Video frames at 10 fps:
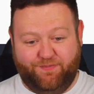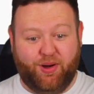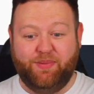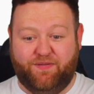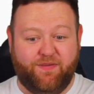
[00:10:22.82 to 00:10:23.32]

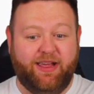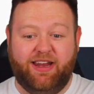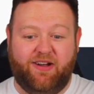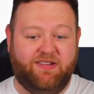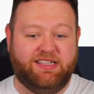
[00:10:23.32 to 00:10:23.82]
Bobby
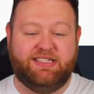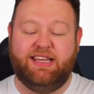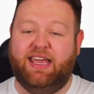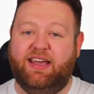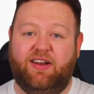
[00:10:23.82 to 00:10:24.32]
Firmino and just
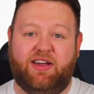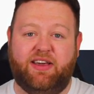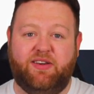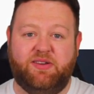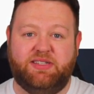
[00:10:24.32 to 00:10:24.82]
take a look
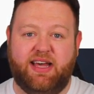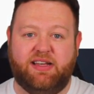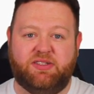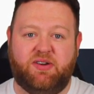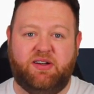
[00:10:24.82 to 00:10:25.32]
at those
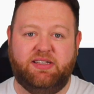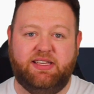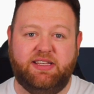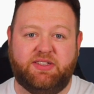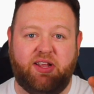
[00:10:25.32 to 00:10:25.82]
stats, guys.
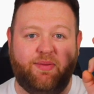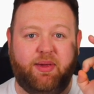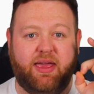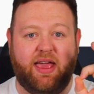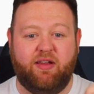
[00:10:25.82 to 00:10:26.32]
He's going to
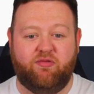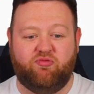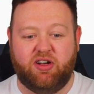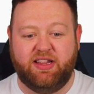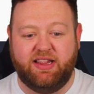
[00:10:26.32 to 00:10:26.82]
be a
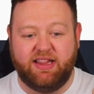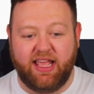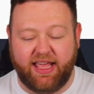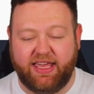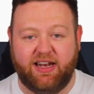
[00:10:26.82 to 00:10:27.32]

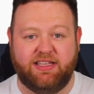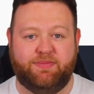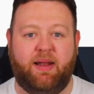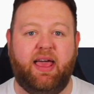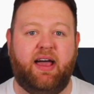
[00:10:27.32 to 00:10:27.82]

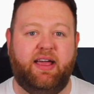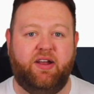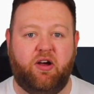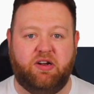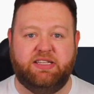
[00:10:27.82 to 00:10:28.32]
ridiculous player
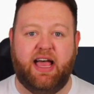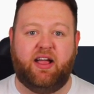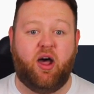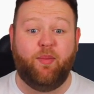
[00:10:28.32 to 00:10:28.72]
in our attack.